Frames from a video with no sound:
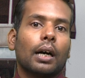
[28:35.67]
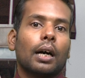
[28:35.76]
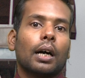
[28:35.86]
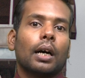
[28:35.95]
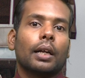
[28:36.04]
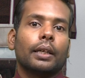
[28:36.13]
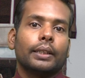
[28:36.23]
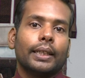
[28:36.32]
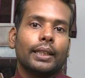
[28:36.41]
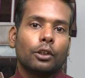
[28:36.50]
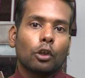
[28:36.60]
are
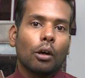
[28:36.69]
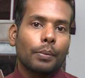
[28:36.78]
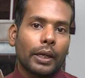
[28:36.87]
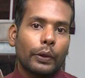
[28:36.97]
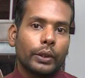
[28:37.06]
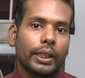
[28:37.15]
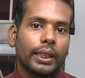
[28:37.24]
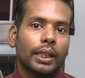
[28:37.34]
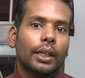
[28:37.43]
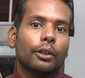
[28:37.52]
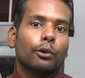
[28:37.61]
a top priority
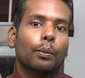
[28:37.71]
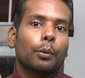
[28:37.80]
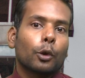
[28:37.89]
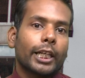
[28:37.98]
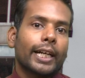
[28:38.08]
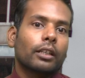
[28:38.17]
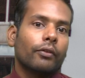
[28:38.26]
to protect